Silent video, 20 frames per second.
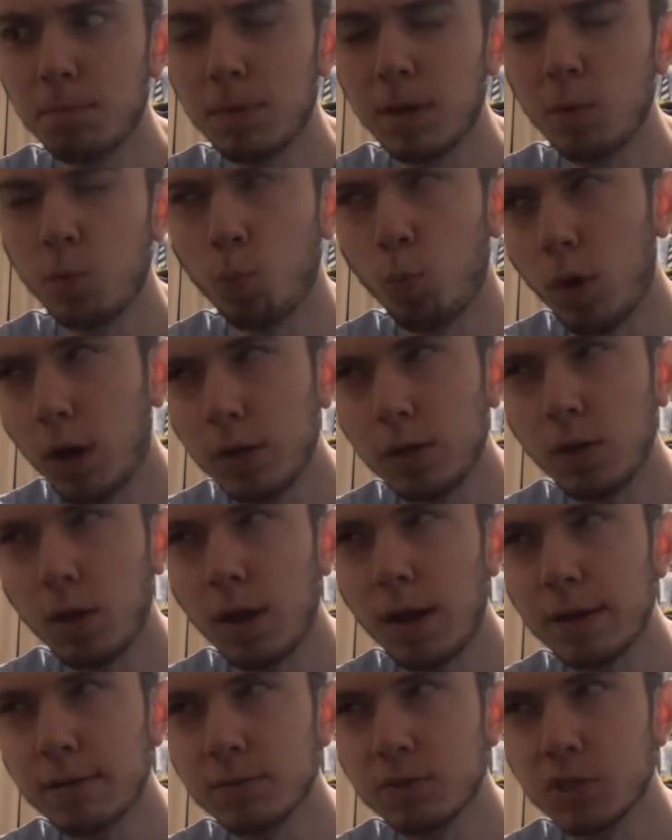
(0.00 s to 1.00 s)
in one
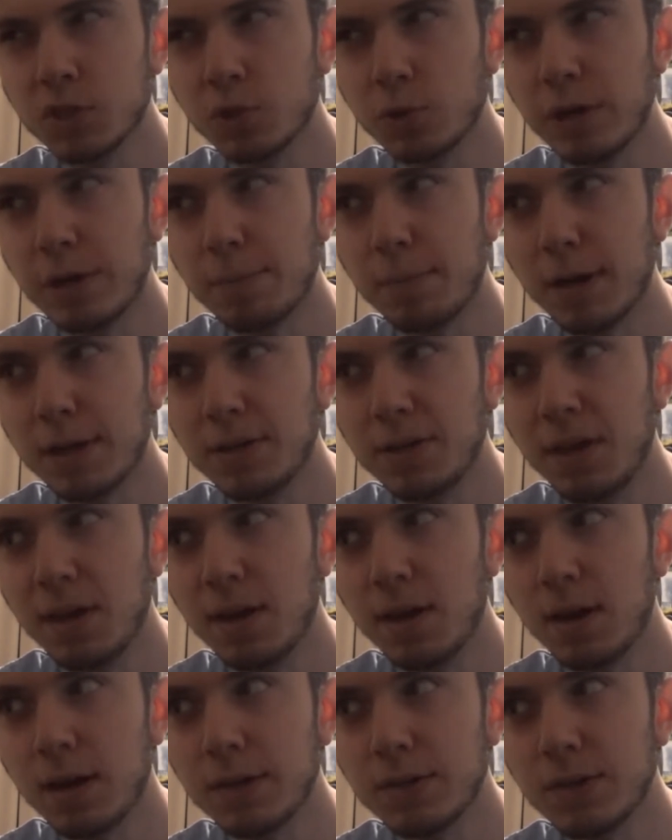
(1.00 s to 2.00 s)
live stream I
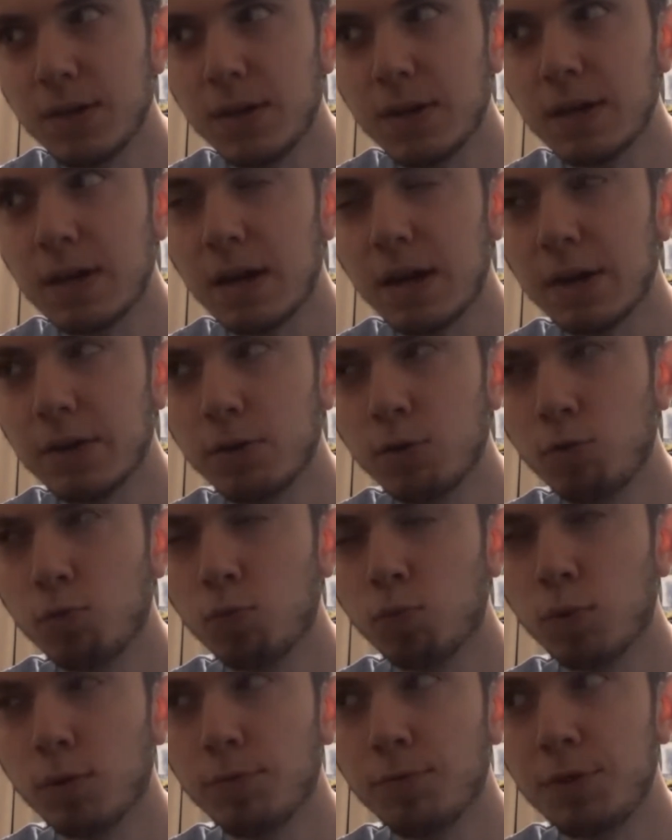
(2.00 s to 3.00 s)
did kind
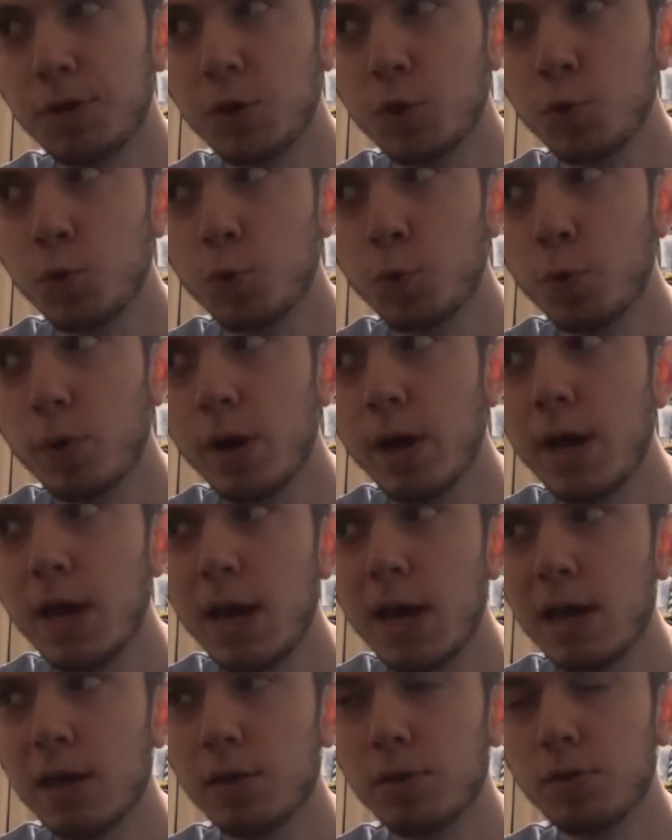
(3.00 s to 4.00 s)
of review
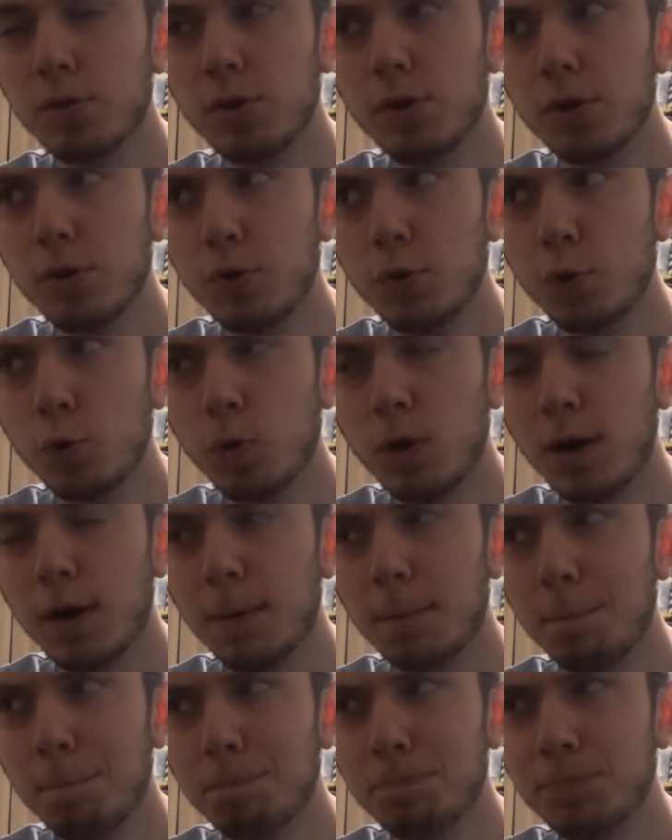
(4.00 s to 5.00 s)
the new,
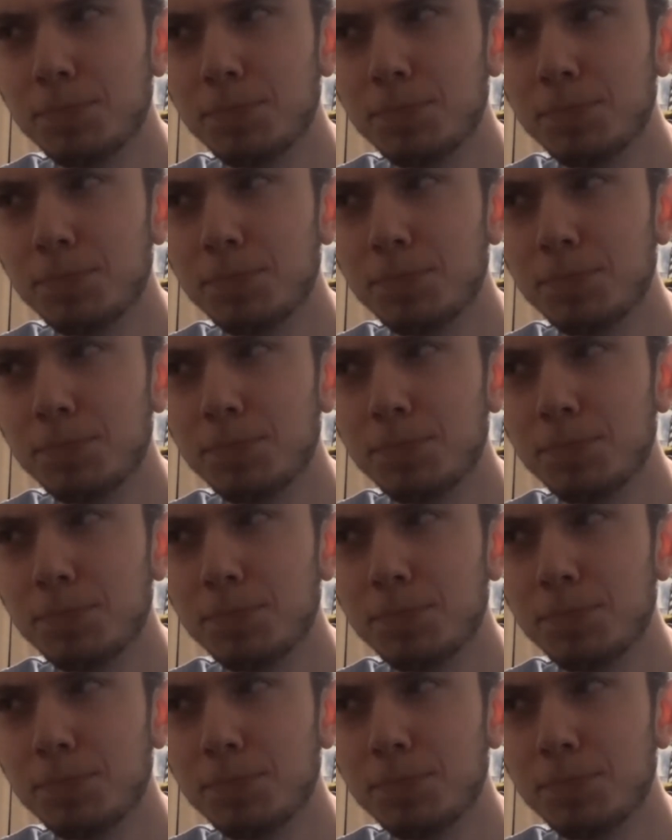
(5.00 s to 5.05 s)
the